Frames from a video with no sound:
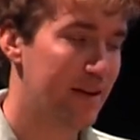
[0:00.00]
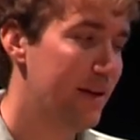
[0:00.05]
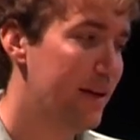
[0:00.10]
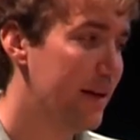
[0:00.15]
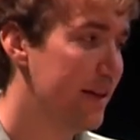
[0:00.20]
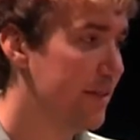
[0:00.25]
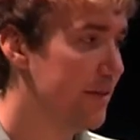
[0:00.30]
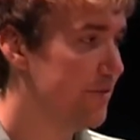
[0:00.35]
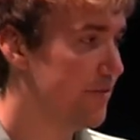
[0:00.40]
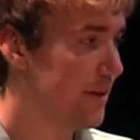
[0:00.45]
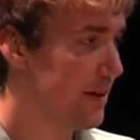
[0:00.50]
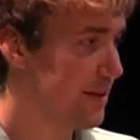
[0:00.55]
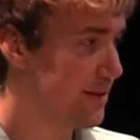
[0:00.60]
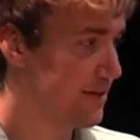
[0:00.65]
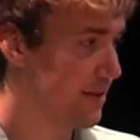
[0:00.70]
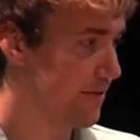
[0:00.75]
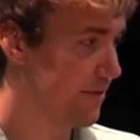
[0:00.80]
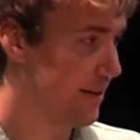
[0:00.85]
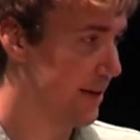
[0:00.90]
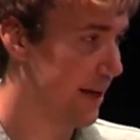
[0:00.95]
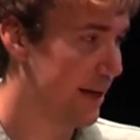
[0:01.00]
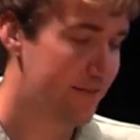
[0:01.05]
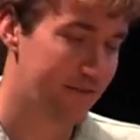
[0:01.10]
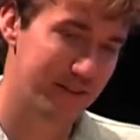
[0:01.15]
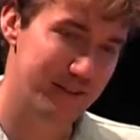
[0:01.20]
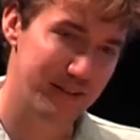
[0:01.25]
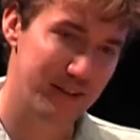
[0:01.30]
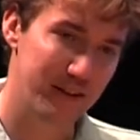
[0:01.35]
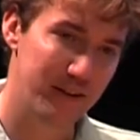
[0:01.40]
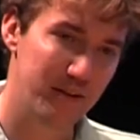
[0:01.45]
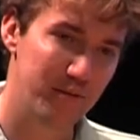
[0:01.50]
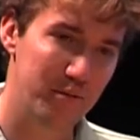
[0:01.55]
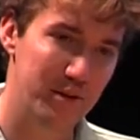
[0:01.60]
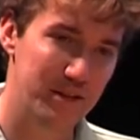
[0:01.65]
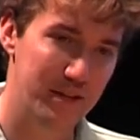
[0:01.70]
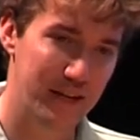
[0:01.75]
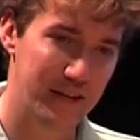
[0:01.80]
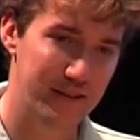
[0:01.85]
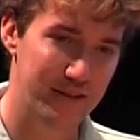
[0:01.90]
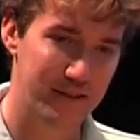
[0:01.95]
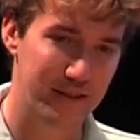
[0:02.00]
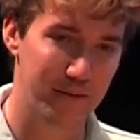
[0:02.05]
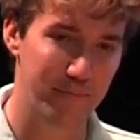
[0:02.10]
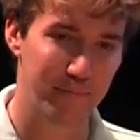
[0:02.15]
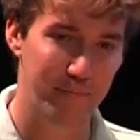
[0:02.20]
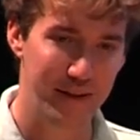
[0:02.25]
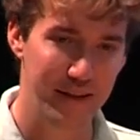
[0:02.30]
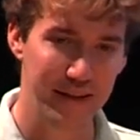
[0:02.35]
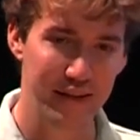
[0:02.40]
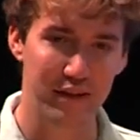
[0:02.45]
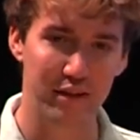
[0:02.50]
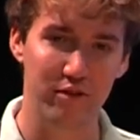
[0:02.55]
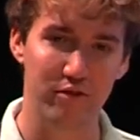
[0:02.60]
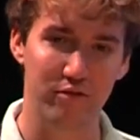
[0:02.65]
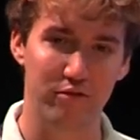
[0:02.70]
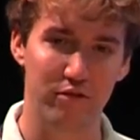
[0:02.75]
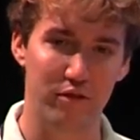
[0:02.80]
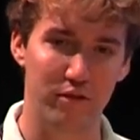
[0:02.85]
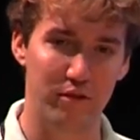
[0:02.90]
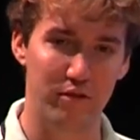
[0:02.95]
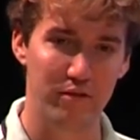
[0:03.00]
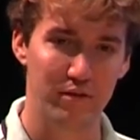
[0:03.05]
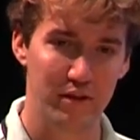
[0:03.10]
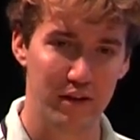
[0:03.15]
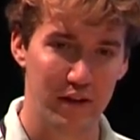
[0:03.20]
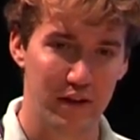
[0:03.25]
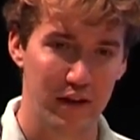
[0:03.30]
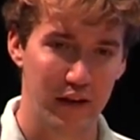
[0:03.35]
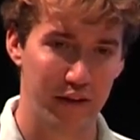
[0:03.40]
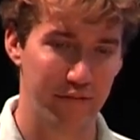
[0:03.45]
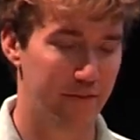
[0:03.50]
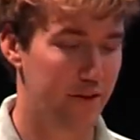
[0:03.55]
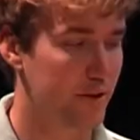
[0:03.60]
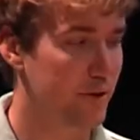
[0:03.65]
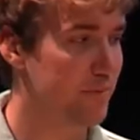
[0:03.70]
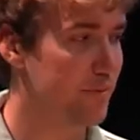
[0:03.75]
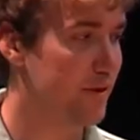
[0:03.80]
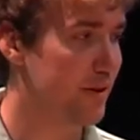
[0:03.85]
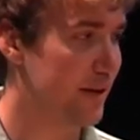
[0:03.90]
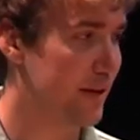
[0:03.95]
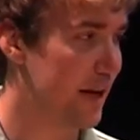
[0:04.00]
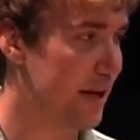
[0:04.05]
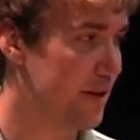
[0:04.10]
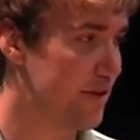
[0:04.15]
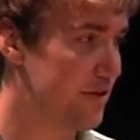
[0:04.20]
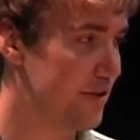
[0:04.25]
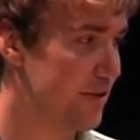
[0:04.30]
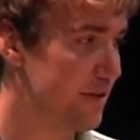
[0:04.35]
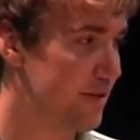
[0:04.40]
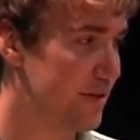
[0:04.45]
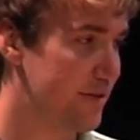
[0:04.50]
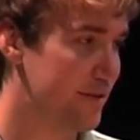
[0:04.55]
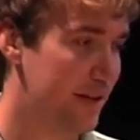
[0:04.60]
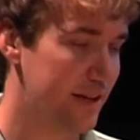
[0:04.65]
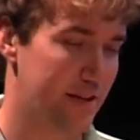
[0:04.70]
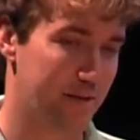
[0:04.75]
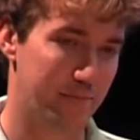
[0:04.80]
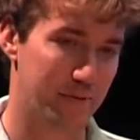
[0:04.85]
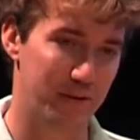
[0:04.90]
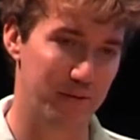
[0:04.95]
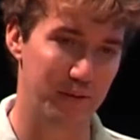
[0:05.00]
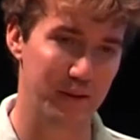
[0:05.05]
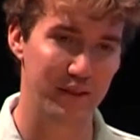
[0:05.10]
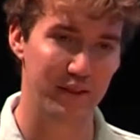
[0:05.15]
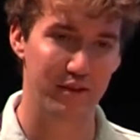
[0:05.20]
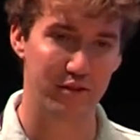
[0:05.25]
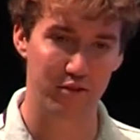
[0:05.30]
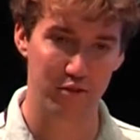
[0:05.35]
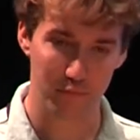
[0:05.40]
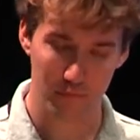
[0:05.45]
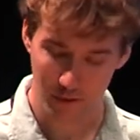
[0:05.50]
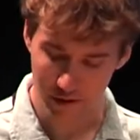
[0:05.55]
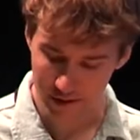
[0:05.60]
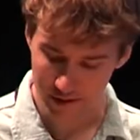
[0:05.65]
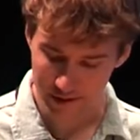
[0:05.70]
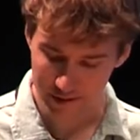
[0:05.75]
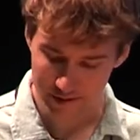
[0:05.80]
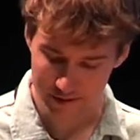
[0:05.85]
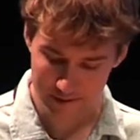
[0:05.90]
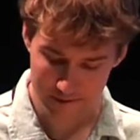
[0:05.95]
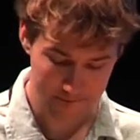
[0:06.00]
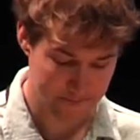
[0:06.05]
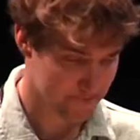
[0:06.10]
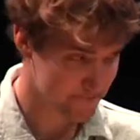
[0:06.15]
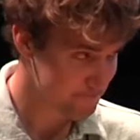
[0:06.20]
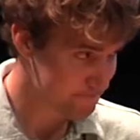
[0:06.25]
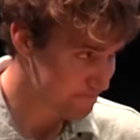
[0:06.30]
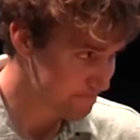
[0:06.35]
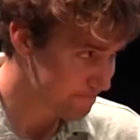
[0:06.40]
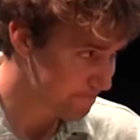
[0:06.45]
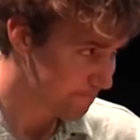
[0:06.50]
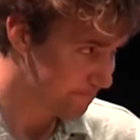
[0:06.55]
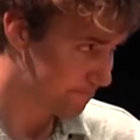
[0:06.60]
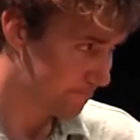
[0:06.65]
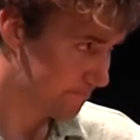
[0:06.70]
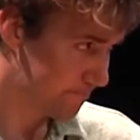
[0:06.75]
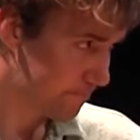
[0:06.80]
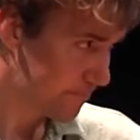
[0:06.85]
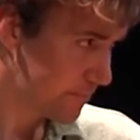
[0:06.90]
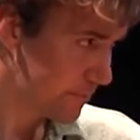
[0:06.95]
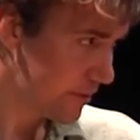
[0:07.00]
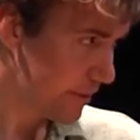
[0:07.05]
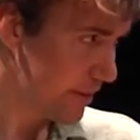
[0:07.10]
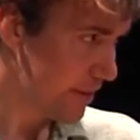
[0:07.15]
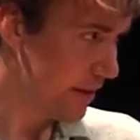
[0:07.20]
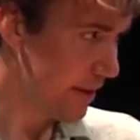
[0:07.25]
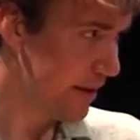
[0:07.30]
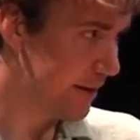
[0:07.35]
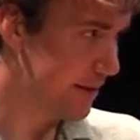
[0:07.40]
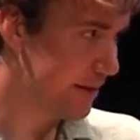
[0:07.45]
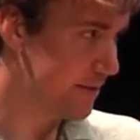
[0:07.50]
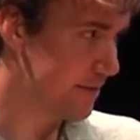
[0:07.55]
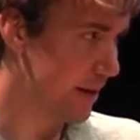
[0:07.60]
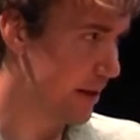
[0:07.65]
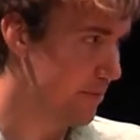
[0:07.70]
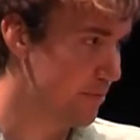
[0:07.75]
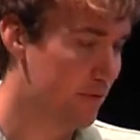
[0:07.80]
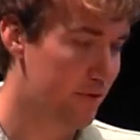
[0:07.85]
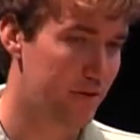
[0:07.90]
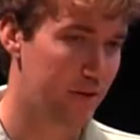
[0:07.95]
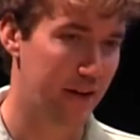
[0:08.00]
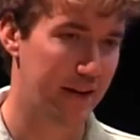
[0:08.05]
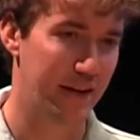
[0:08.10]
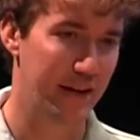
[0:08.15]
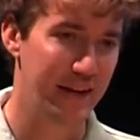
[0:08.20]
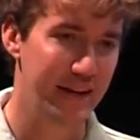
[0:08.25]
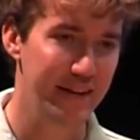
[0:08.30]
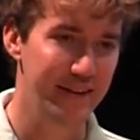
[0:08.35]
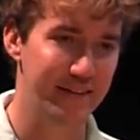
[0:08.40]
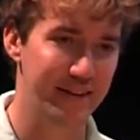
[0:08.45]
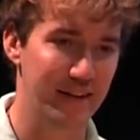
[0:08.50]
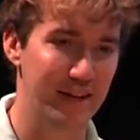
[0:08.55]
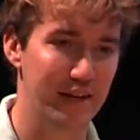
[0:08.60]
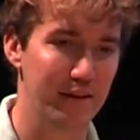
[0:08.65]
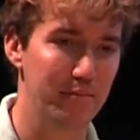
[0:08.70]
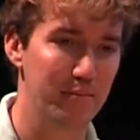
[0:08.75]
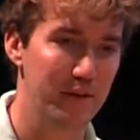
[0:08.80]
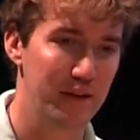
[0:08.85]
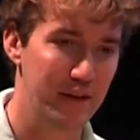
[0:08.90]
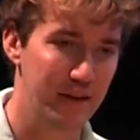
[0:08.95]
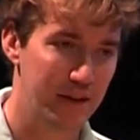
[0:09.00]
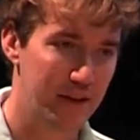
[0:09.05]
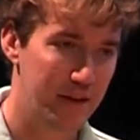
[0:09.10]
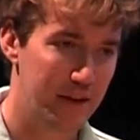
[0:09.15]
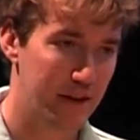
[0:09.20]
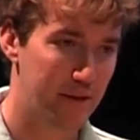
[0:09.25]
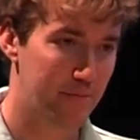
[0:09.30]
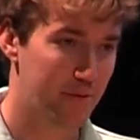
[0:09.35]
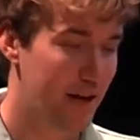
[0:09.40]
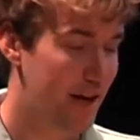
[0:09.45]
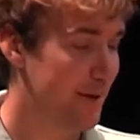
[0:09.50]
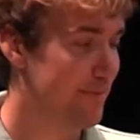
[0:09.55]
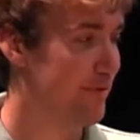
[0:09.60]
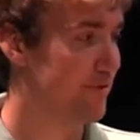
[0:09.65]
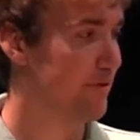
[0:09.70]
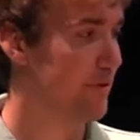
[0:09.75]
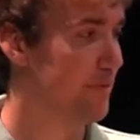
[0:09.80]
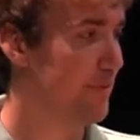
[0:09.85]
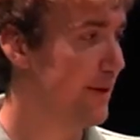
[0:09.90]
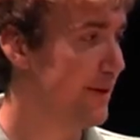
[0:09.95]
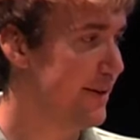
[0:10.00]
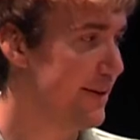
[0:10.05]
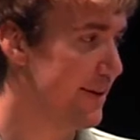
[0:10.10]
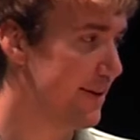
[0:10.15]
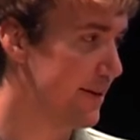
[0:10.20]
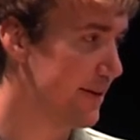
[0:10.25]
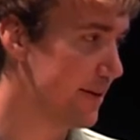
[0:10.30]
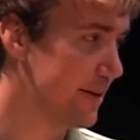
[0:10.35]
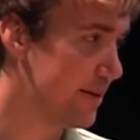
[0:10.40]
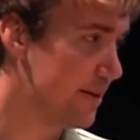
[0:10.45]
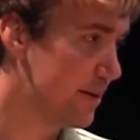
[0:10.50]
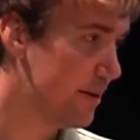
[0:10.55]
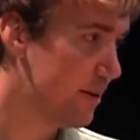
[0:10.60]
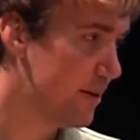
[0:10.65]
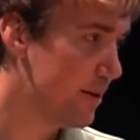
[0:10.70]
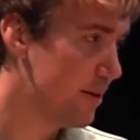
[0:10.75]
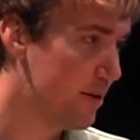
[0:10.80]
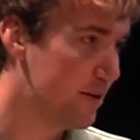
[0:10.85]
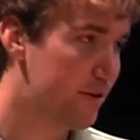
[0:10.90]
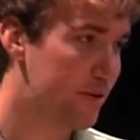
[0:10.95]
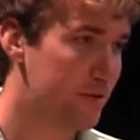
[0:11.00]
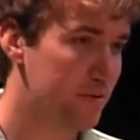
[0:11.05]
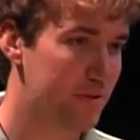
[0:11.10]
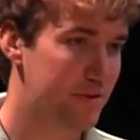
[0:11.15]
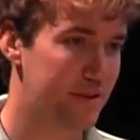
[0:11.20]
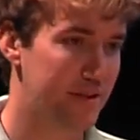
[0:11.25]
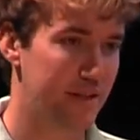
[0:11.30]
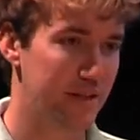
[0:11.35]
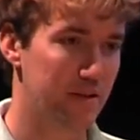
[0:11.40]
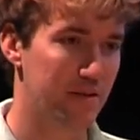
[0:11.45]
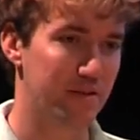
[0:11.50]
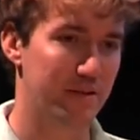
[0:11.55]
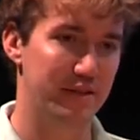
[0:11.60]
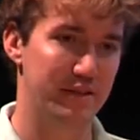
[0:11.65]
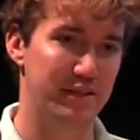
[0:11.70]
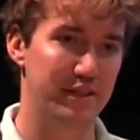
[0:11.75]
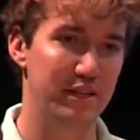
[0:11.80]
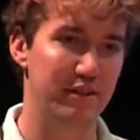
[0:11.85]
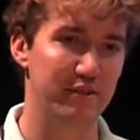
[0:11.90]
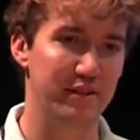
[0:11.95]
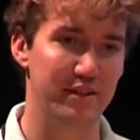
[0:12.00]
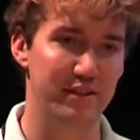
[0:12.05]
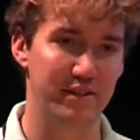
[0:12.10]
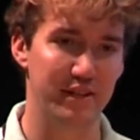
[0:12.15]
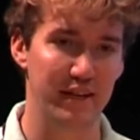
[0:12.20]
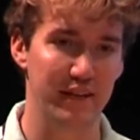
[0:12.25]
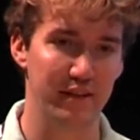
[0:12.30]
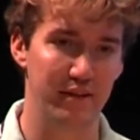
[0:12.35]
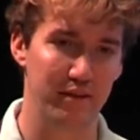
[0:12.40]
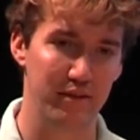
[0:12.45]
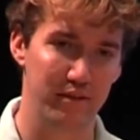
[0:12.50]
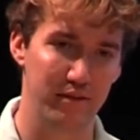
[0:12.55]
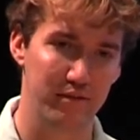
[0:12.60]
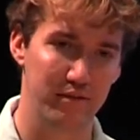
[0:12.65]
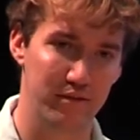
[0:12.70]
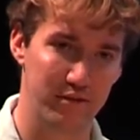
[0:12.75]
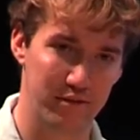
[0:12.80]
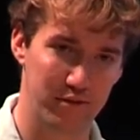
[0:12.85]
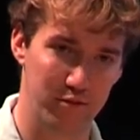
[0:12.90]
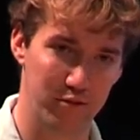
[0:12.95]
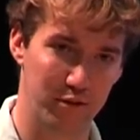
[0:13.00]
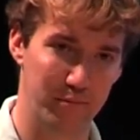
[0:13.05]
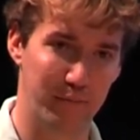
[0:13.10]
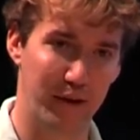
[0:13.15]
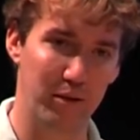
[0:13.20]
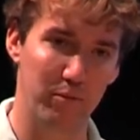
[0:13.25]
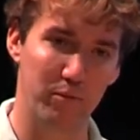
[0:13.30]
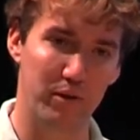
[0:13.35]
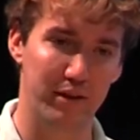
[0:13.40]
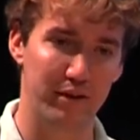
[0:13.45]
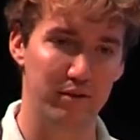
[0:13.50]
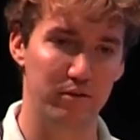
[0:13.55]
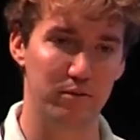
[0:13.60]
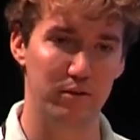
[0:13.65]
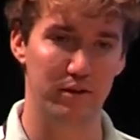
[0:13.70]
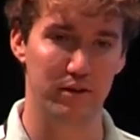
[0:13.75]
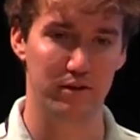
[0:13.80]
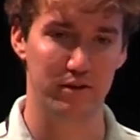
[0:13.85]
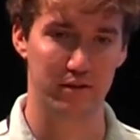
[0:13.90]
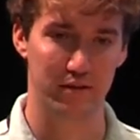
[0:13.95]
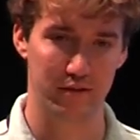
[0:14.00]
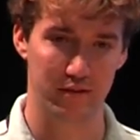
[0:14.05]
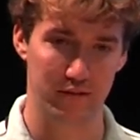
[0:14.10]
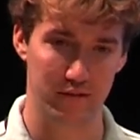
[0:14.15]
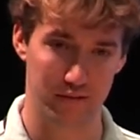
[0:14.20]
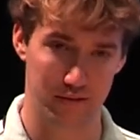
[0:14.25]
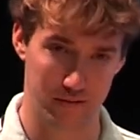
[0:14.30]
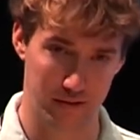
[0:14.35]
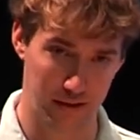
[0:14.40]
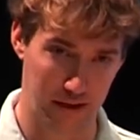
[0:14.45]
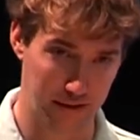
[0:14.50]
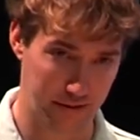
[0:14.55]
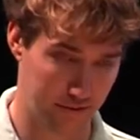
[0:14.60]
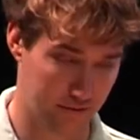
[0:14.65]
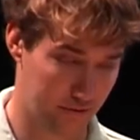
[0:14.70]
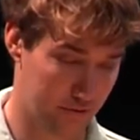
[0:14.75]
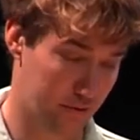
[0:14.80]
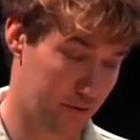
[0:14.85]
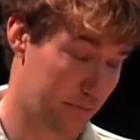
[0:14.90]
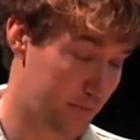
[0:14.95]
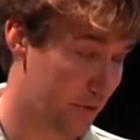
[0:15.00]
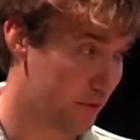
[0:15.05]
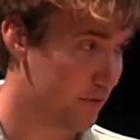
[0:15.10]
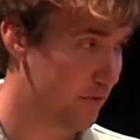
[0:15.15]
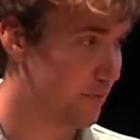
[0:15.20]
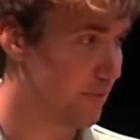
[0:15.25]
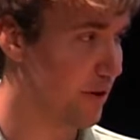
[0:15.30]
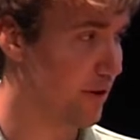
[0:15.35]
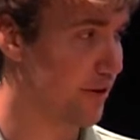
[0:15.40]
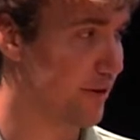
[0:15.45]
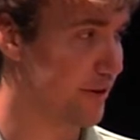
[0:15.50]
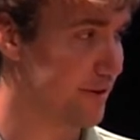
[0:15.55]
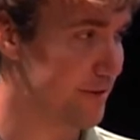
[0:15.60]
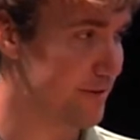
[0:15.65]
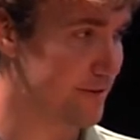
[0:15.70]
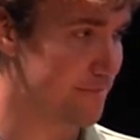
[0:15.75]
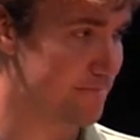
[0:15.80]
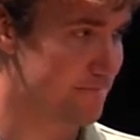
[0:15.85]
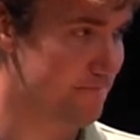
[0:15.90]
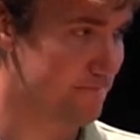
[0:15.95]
in the face of an adversary which has complete control of the communication sent between the two parties and is able at any time and perhaps repeatedly to steal the secret state stored by one or, or both parties